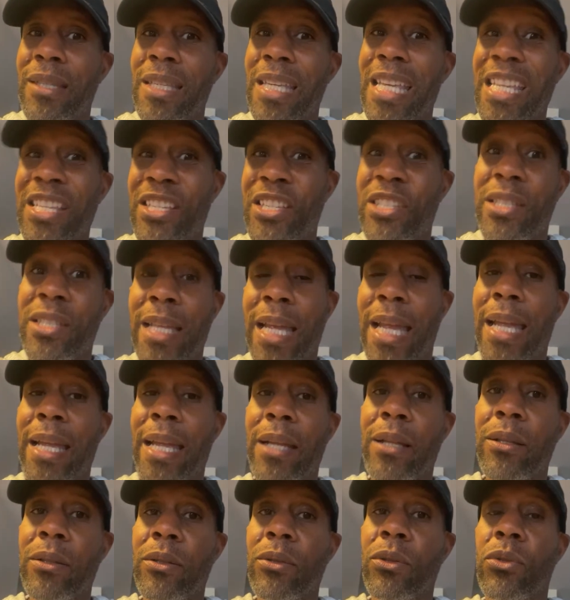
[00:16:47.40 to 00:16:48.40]
each
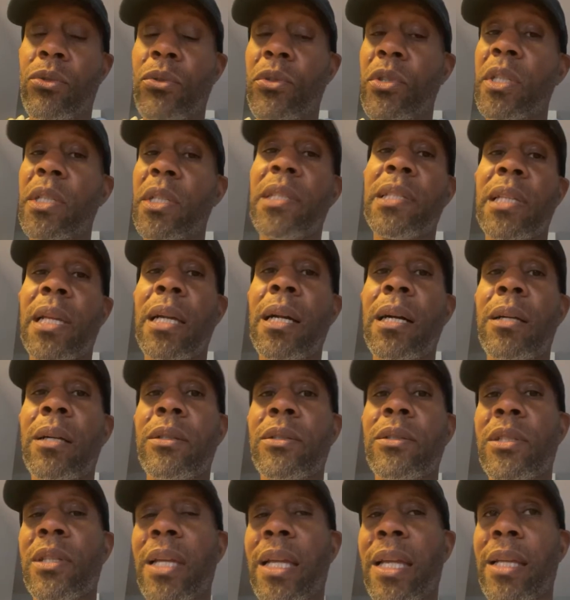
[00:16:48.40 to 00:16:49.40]
day through your cells.
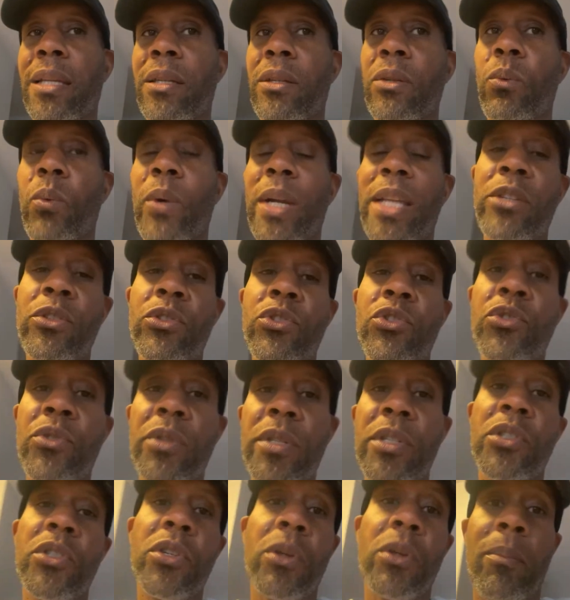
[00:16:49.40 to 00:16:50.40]
And the way you
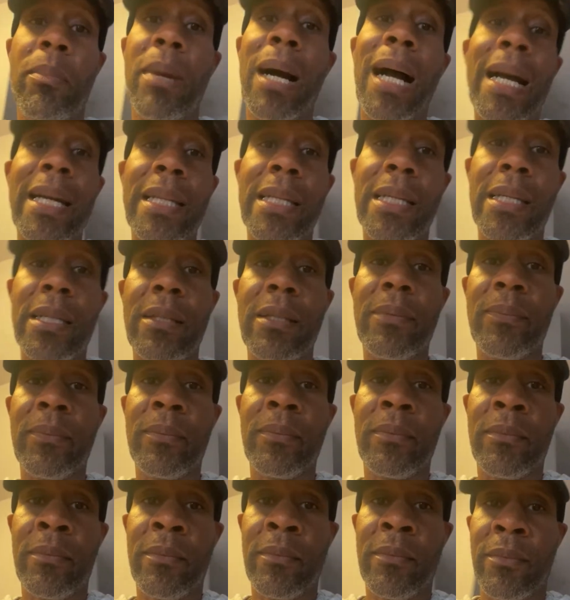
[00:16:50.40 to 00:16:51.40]
treat your body,
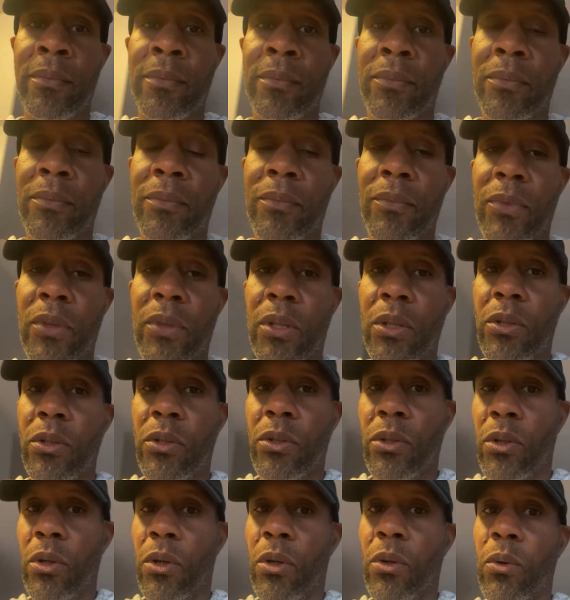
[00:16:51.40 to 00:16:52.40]

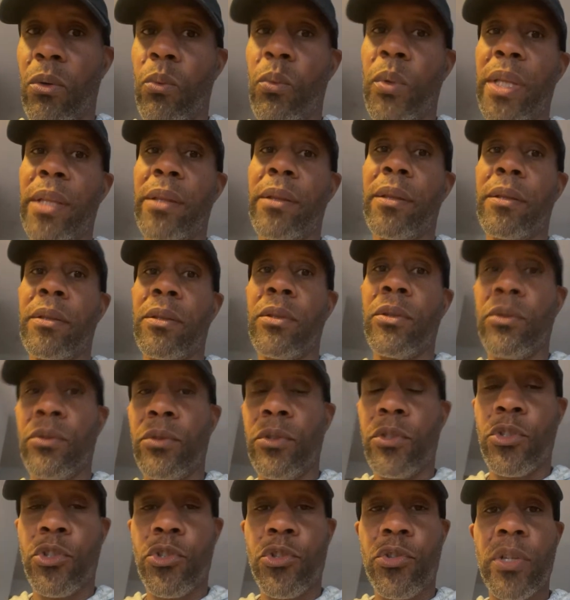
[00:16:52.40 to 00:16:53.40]
with your
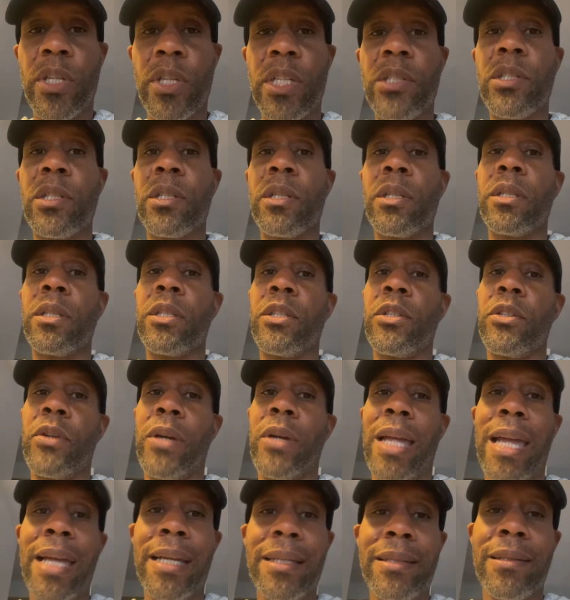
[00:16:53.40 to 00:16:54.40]
nutrition, your
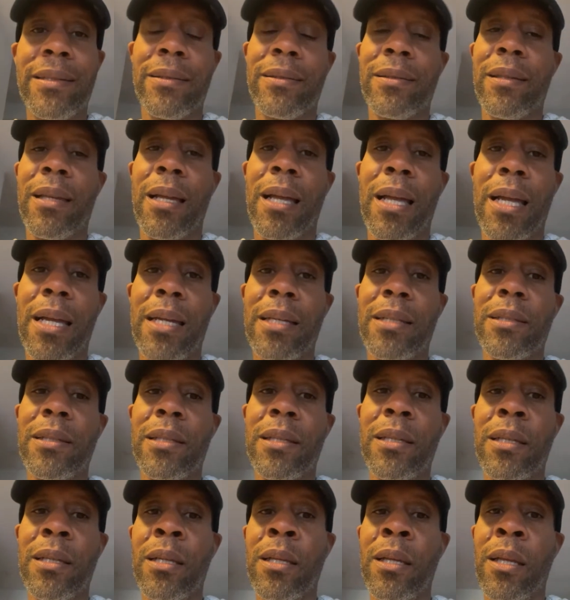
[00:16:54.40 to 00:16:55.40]
exercise,
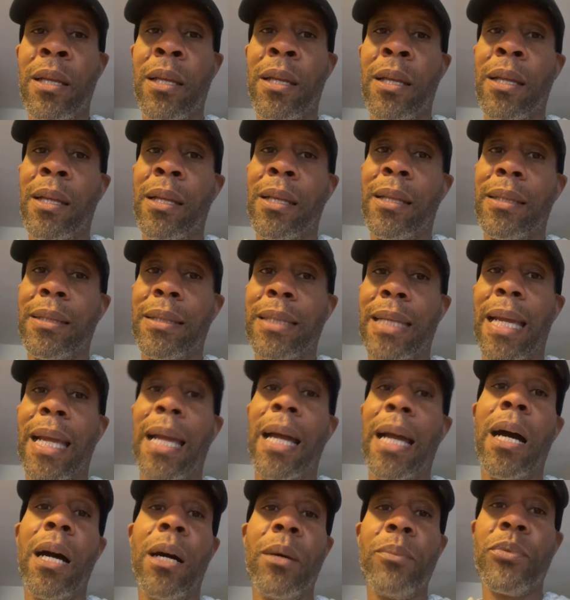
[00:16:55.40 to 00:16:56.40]
that
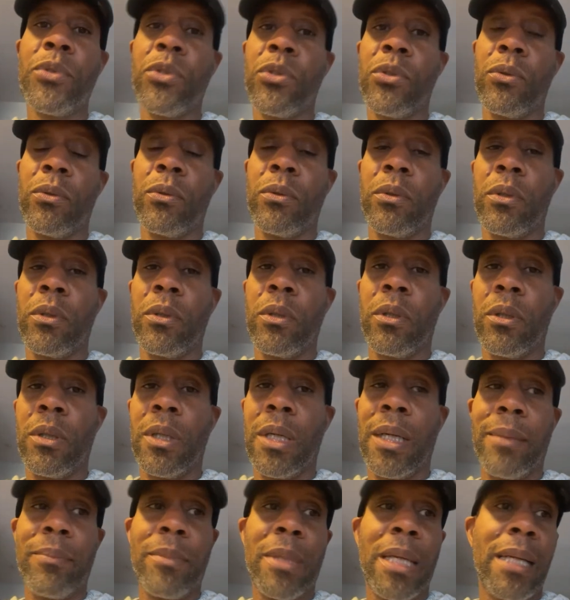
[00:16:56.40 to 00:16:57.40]
helps you.
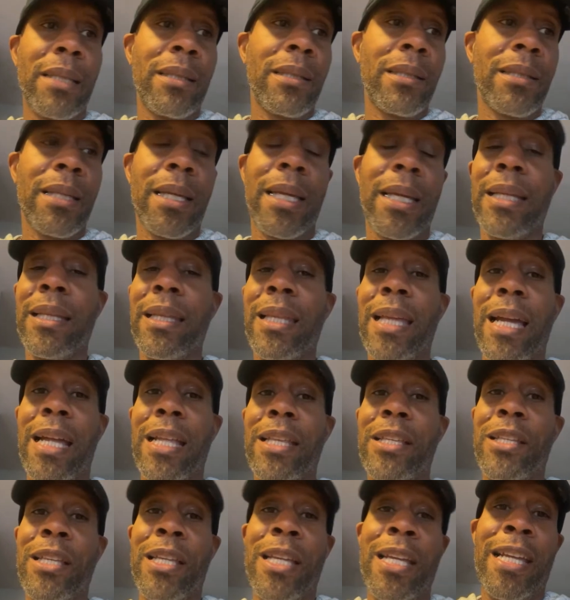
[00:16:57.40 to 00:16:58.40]
I'm not saying
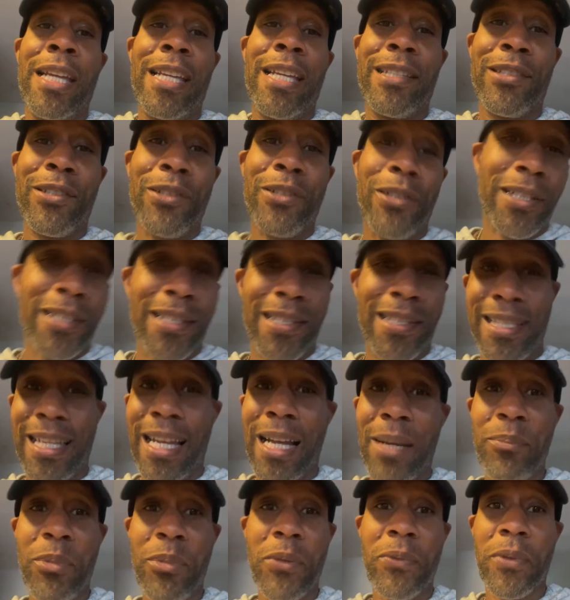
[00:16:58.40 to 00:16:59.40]
that it's going to
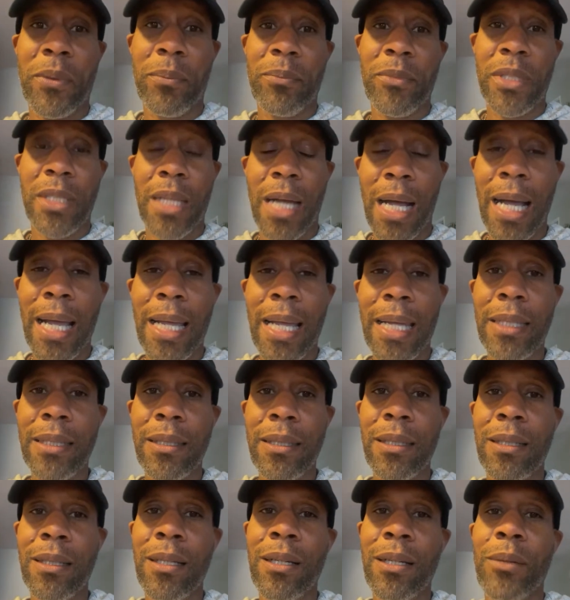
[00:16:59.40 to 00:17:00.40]
stop you from dying,
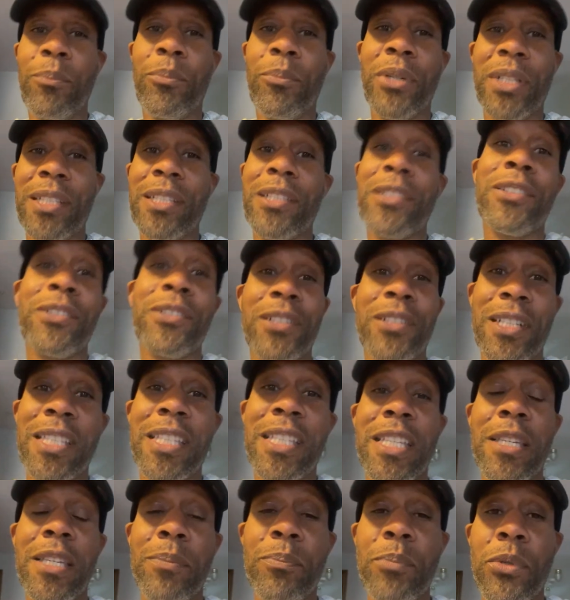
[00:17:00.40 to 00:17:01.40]
but it's going to
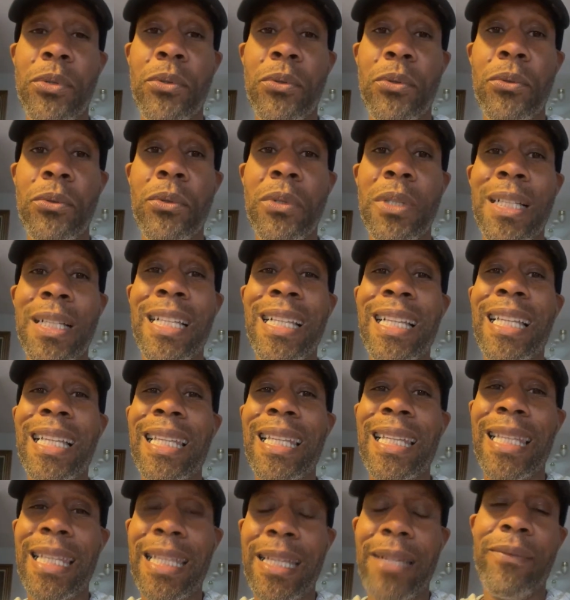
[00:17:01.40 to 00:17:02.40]
keep you
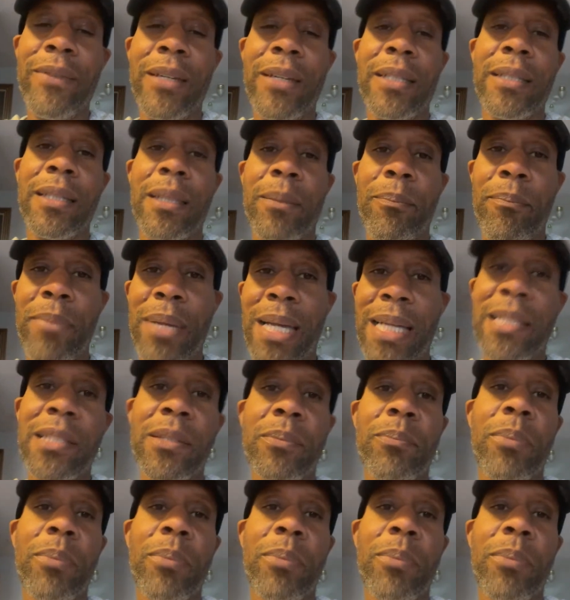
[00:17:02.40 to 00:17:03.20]
living the best